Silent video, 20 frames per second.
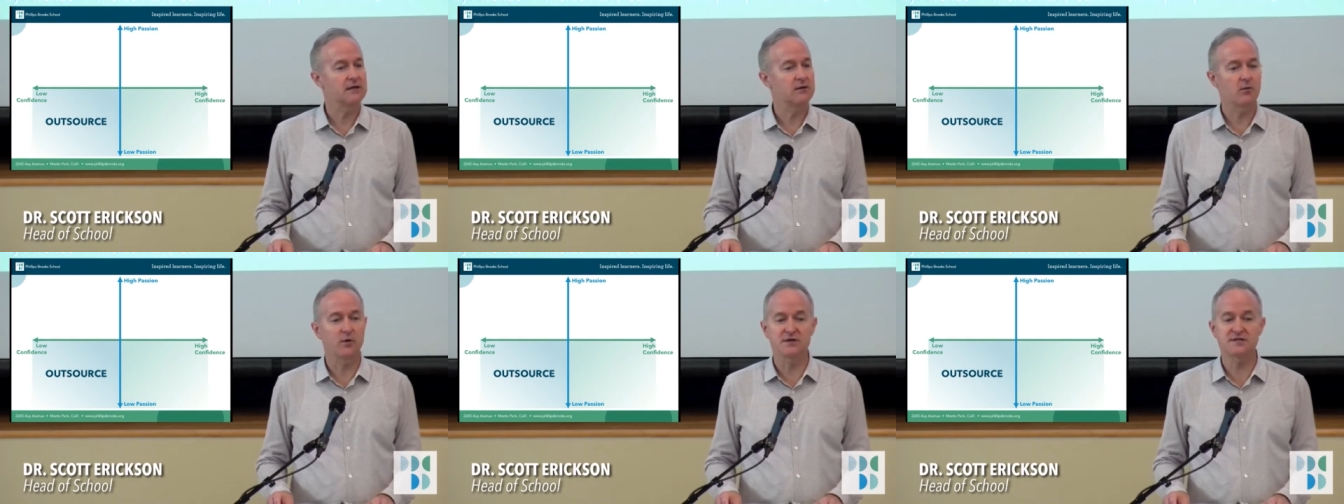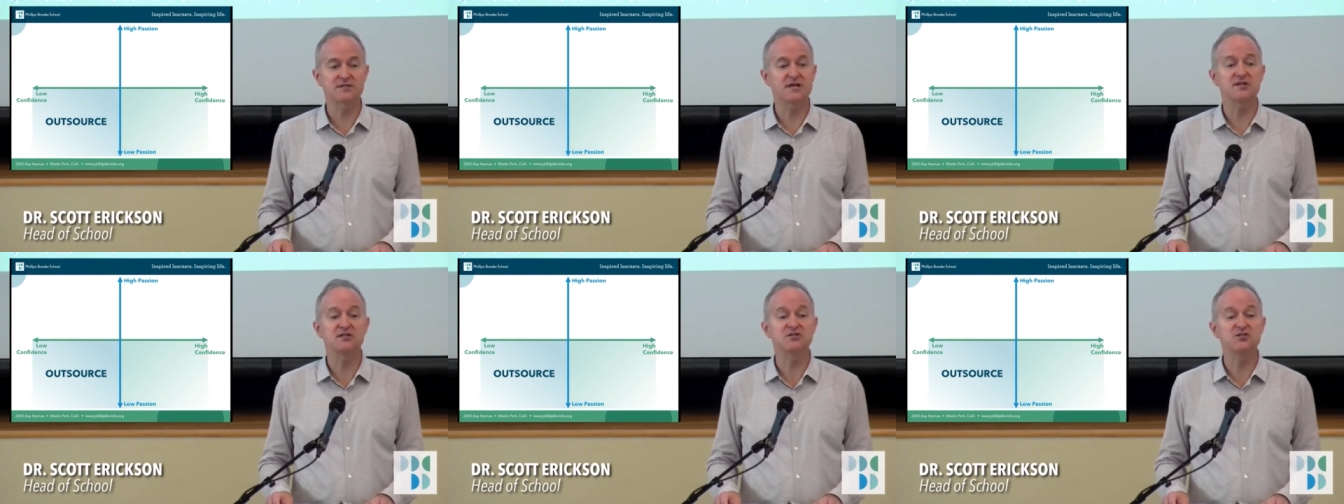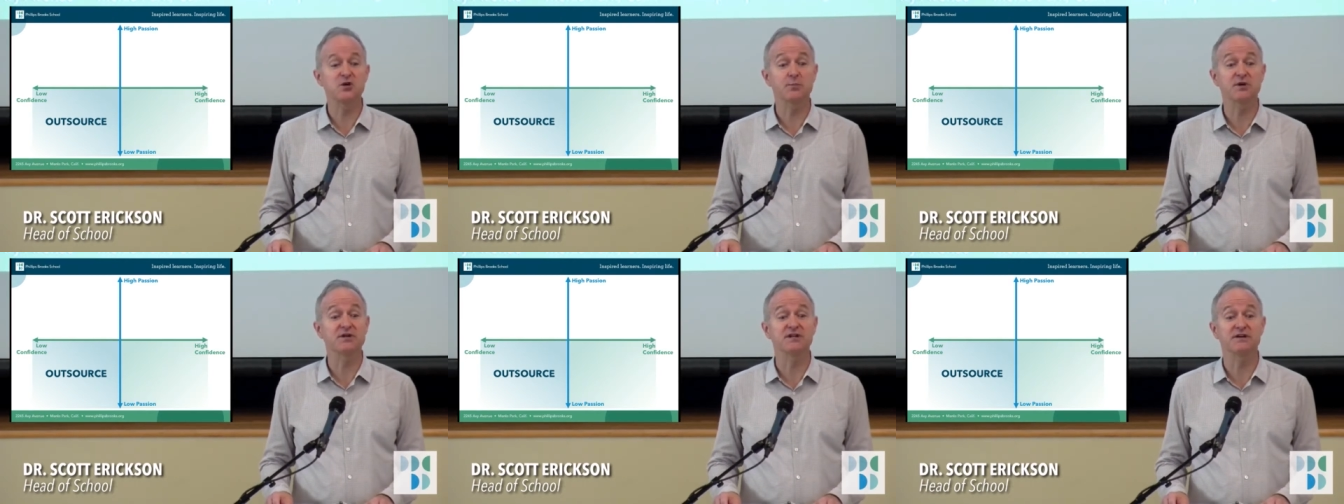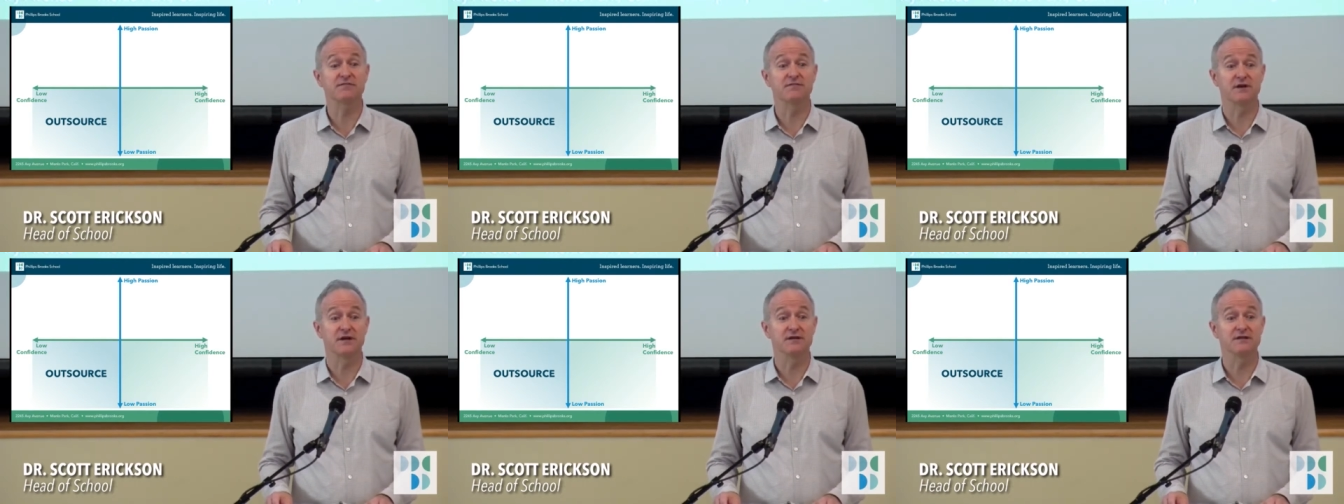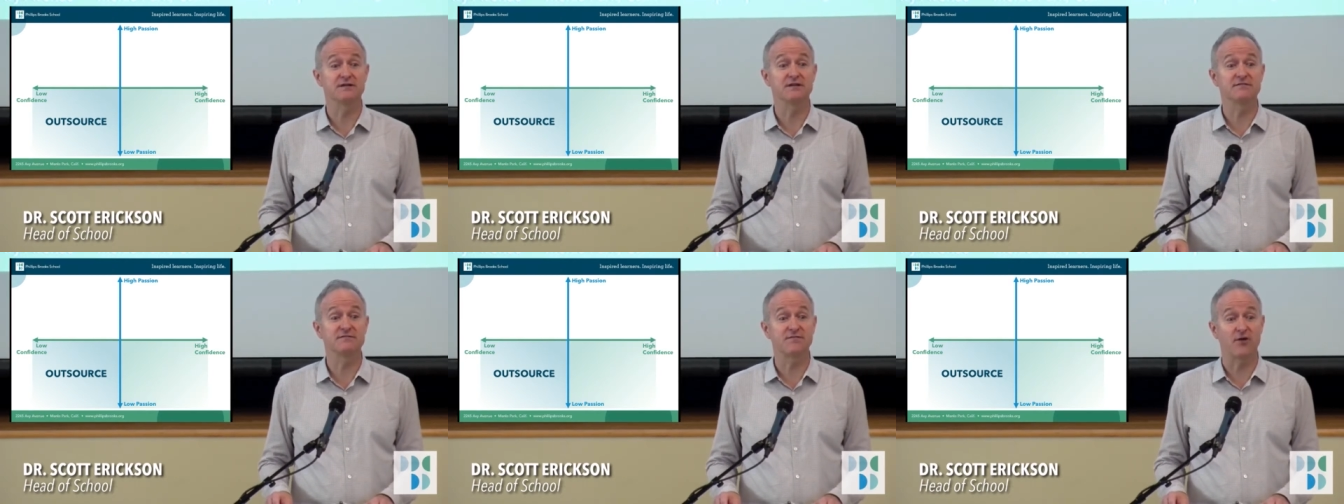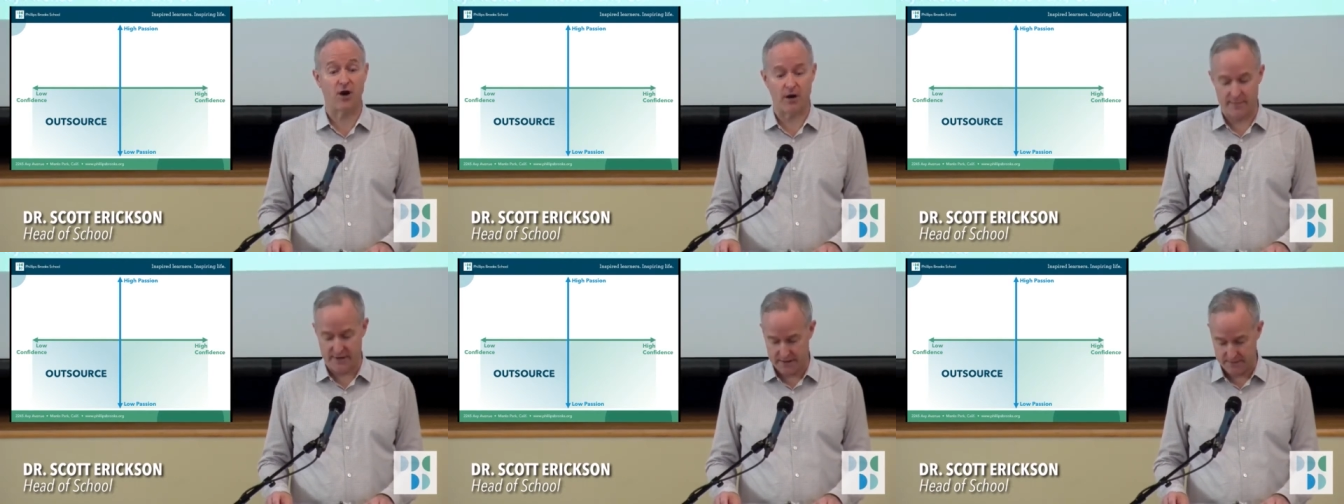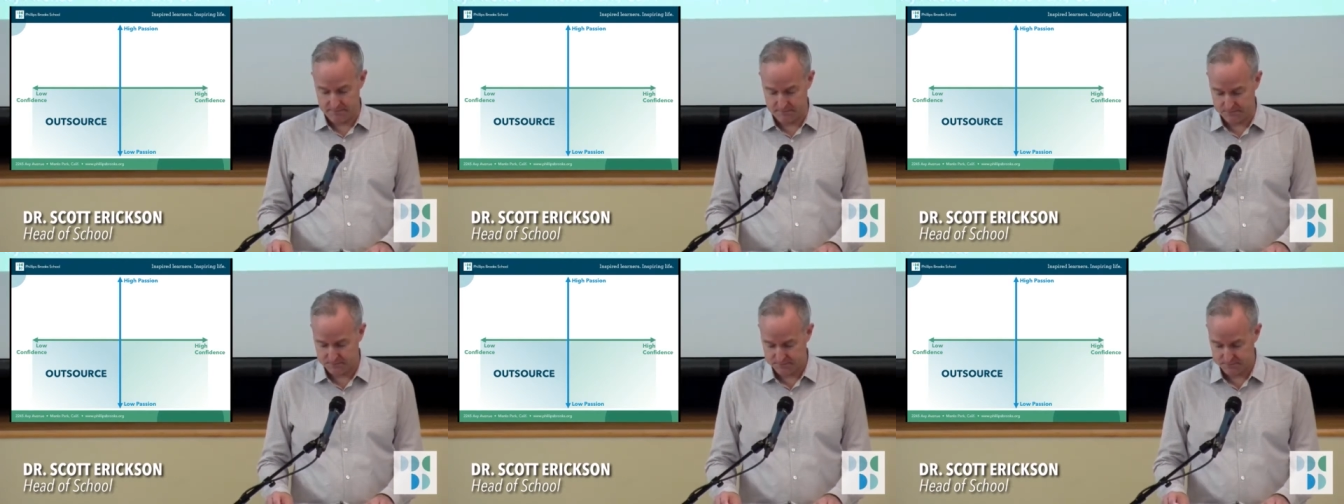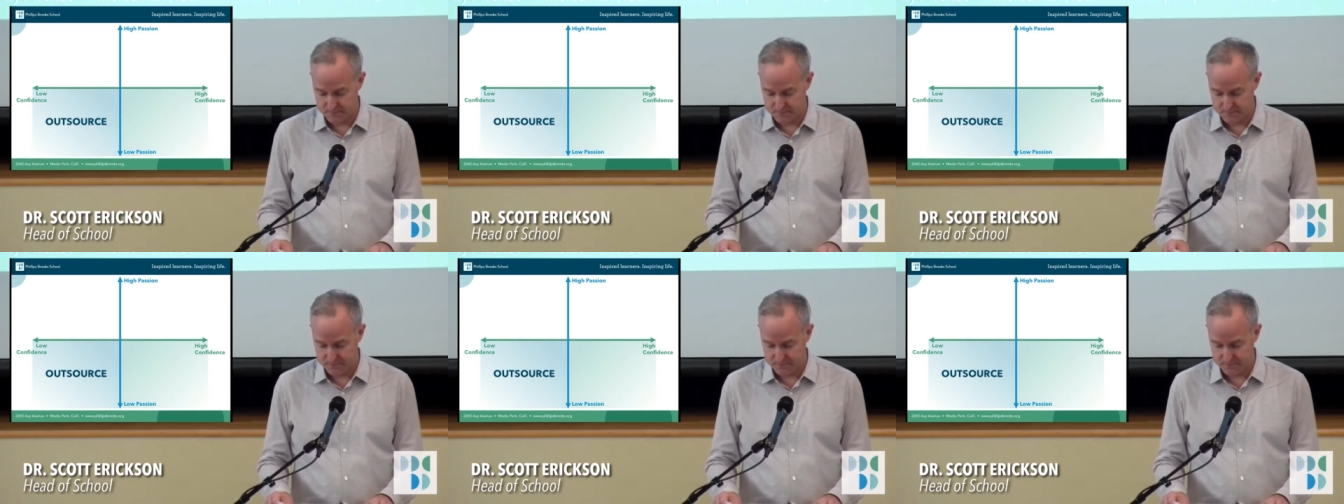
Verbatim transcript: was super different than farming.